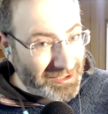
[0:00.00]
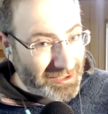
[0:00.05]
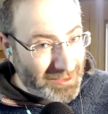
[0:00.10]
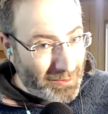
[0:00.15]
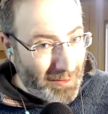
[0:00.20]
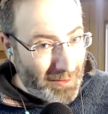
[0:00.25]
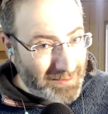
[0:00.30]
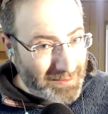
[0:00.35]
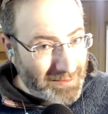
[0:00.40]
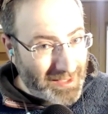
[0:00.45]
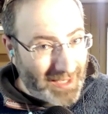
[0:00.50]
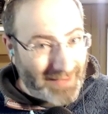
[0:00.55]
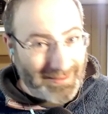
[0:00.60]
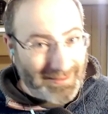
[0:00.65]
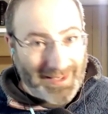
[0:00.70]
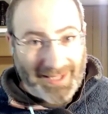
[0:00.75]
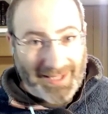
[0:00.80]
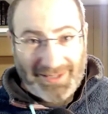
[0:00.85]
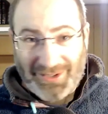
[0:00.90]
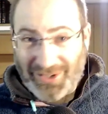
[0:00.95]
just a website,
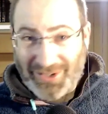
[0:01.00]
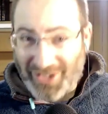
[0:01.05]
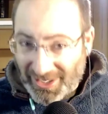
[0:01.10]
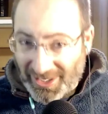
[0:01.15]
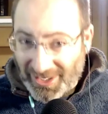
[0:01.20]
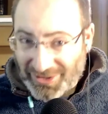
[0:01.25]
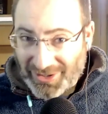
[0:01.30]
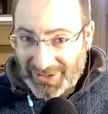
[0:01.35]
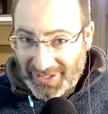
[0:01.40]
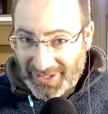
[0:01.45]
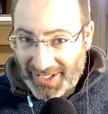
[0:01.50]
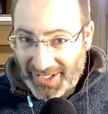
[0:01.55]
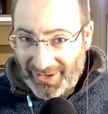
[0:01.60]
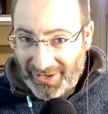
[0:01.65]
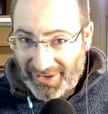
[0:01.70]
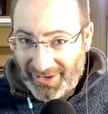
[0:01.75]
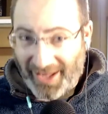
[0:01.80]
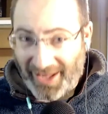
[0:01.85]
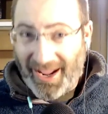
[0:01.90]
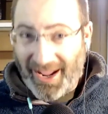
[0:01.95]
it's not just the
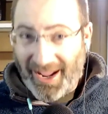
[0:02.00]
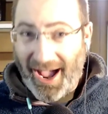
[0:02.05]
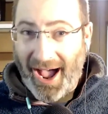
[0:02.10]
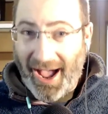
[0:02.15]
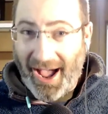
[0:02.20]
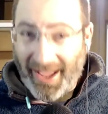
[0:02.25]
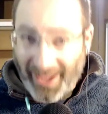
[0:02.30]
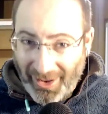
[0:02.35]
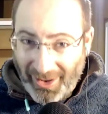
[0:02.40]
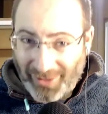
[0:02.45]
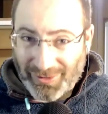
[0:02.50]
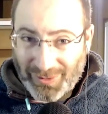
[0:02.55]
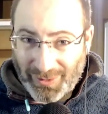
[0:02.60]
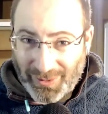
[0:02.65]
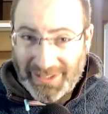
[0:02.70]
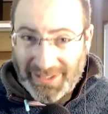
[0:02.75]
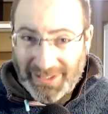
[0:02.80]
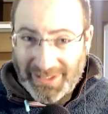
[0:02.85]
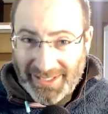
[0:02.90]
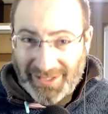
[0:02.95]
internet. I also
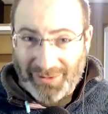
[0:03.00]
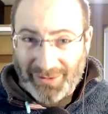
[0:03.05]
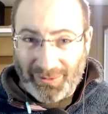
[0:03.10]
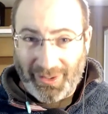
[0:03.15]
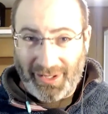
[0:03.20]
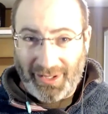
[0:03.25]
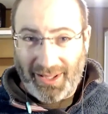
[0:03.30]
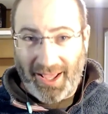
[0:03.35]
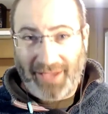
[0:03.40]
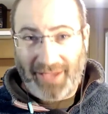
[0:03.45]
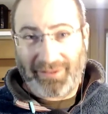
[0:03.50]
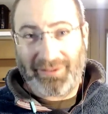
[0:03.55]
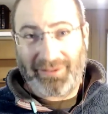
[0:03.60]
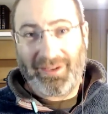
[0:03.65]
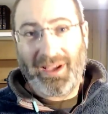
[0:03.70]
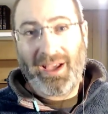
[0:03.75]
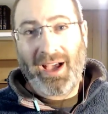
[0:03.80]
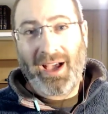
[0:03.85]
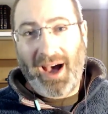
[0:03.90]
exist in real life.